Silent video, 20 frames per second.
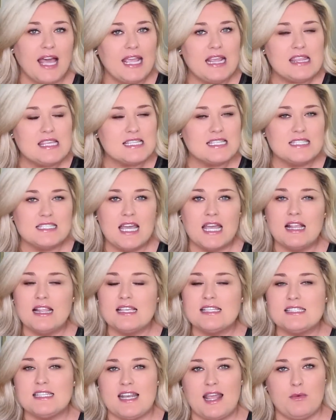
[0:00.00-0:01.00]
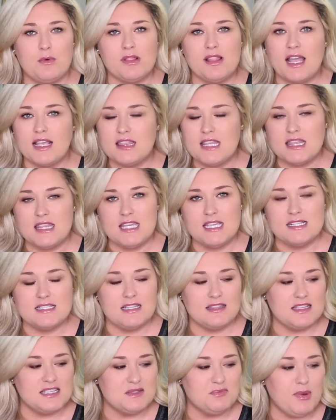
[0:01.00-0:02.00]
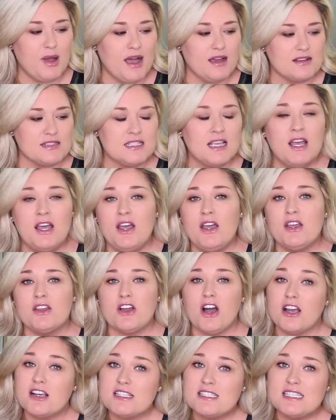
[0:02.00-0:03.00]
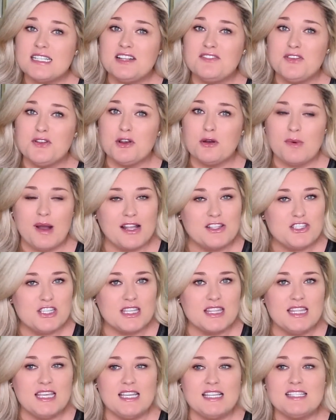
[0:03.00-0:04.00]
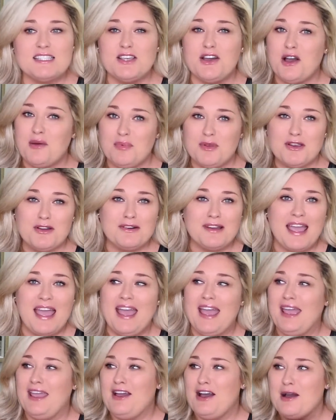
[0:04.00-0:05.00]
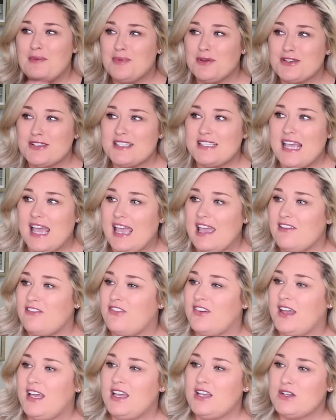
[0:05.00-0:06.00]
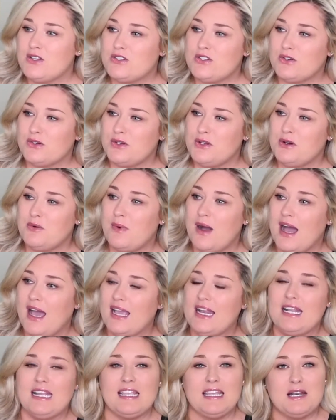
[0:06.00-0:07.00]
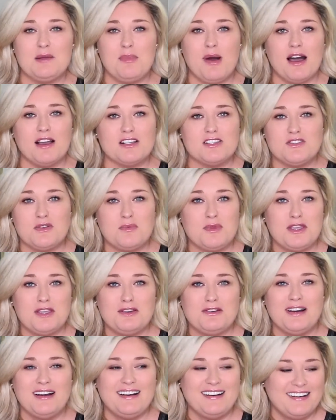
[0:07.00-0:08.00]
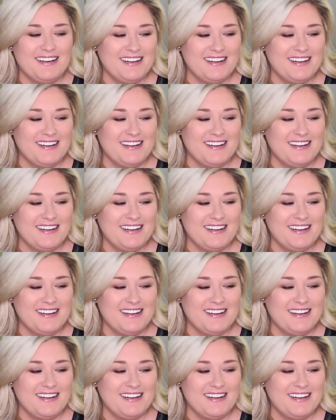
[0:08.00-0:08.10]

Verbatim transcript: like this stylist and I will like the things in this box. Carson, if you're watching this, hope you're okay, hope you're safe. Don't know why I didn't get a box from you.